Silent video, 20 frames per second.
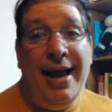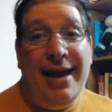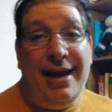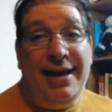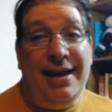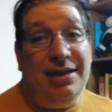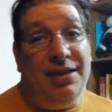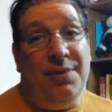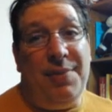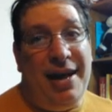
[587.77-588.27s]

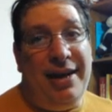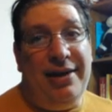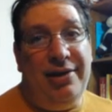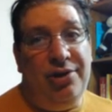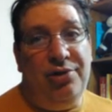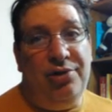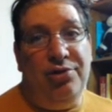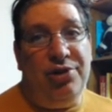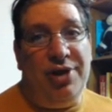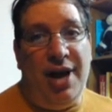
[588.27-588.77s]
He's the main
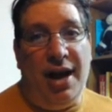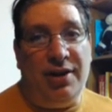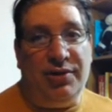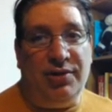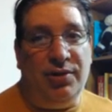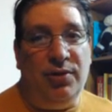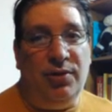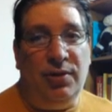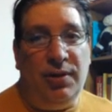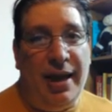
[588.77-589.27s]
douche
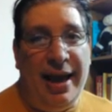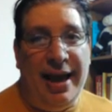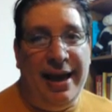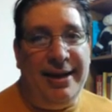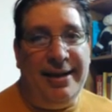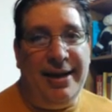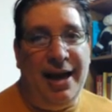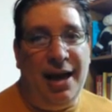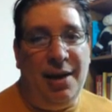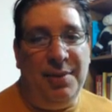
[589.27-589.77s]
nozzle,
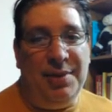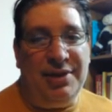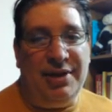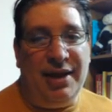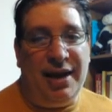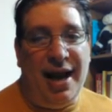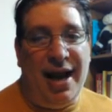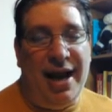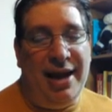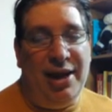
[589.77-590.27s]
and is
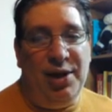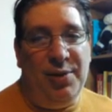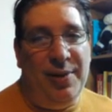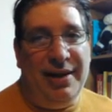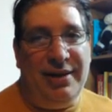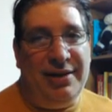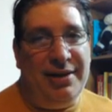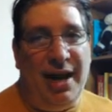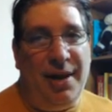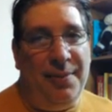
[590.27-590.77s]
the guy who
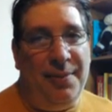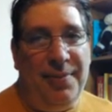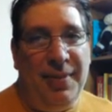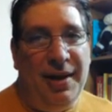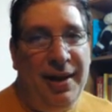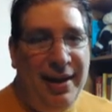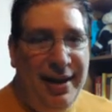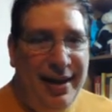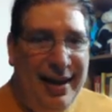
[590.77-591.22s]
ends up,